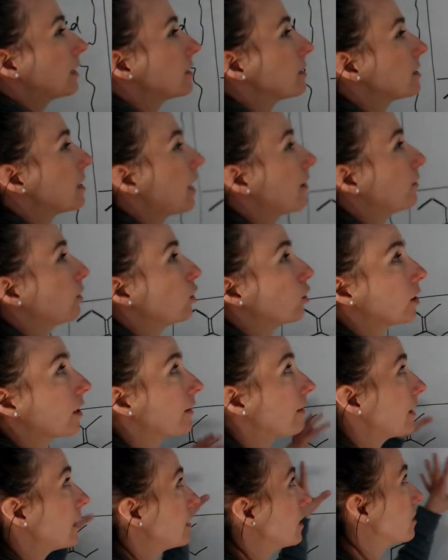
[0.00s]
have a look at
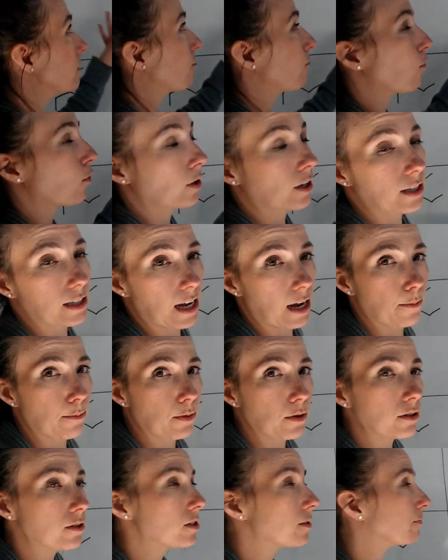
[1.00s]
these 4
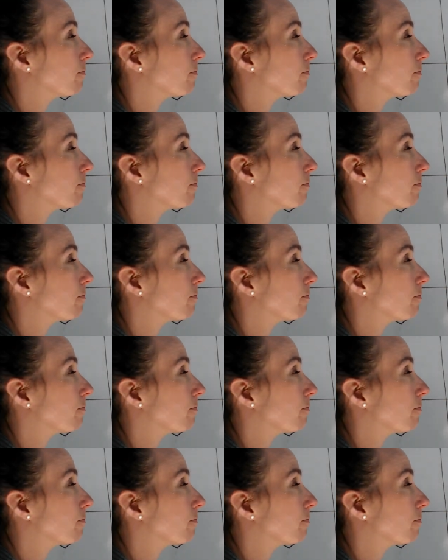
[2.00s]
examples.